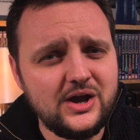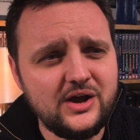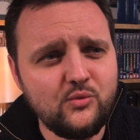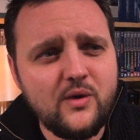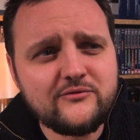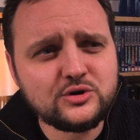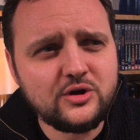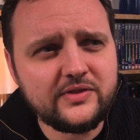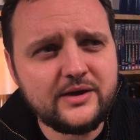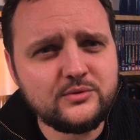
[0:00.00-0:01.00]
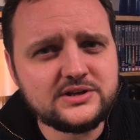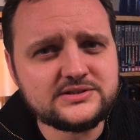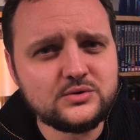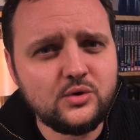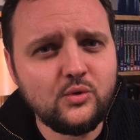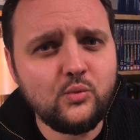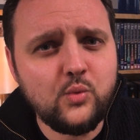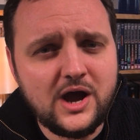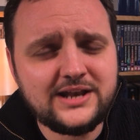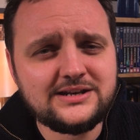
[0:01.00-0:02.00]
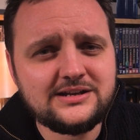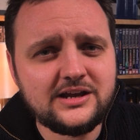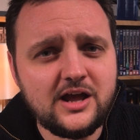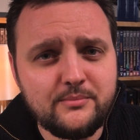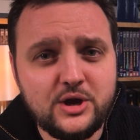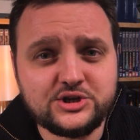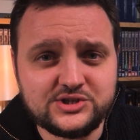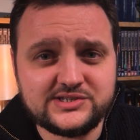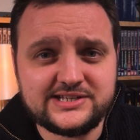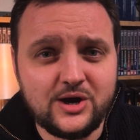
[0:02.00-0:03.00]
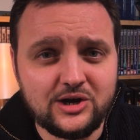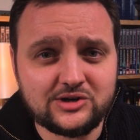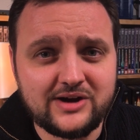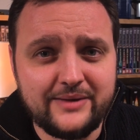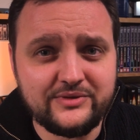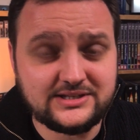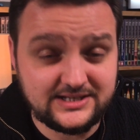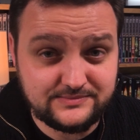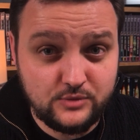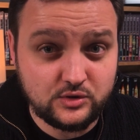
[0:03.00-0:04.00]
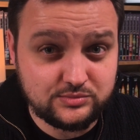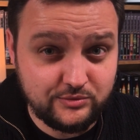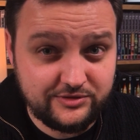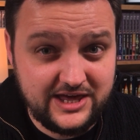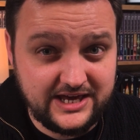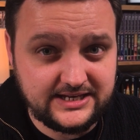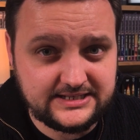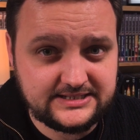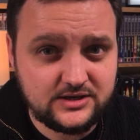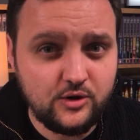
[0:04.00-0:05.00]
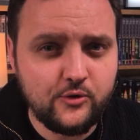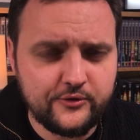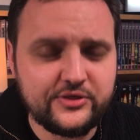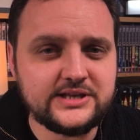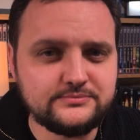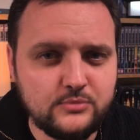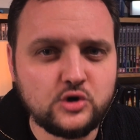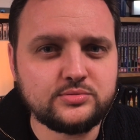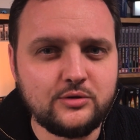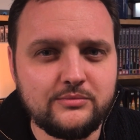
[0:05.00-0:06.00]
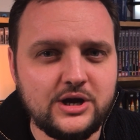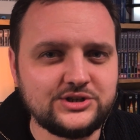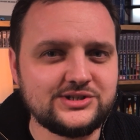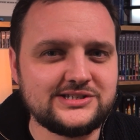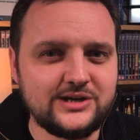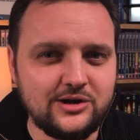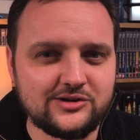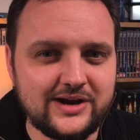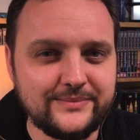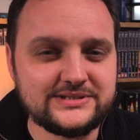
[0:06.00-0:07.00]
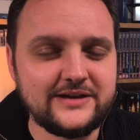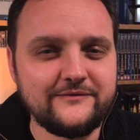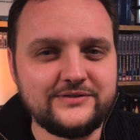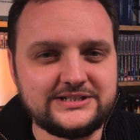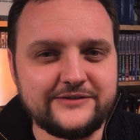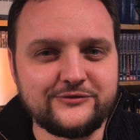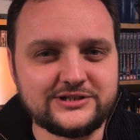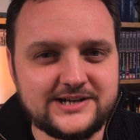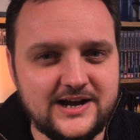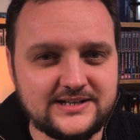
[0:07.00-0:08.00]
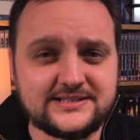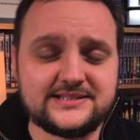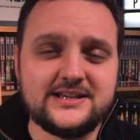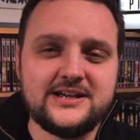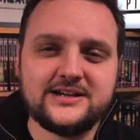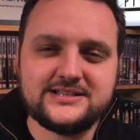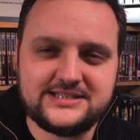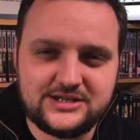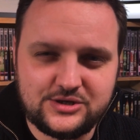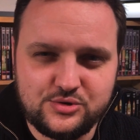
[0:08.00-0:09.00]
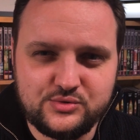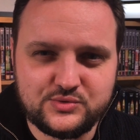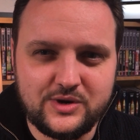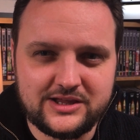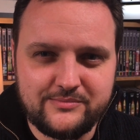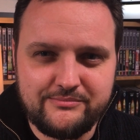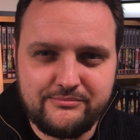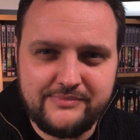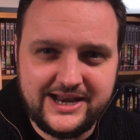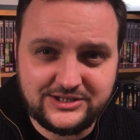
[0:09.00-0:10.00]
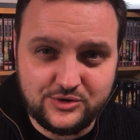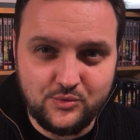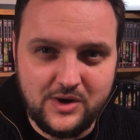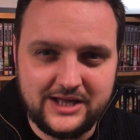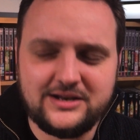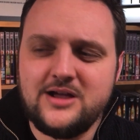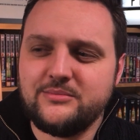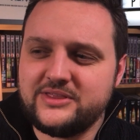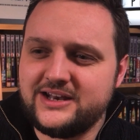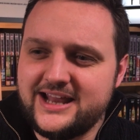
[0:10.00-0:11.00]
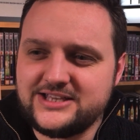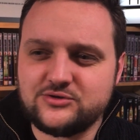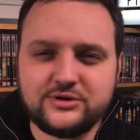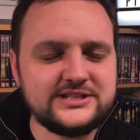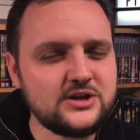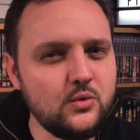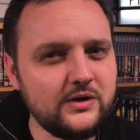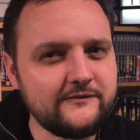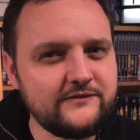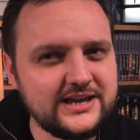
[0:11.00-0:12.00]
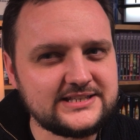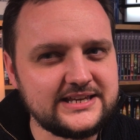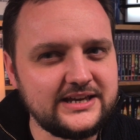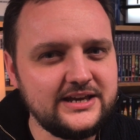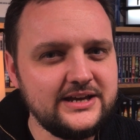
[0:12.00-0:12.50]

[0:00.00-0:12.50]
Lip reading: Whether or not there was one emergency hologram that does multiple things, or if there's multiple emergency holograms for different tasks, because he calls one in the medical one, but then later on he's got one fixing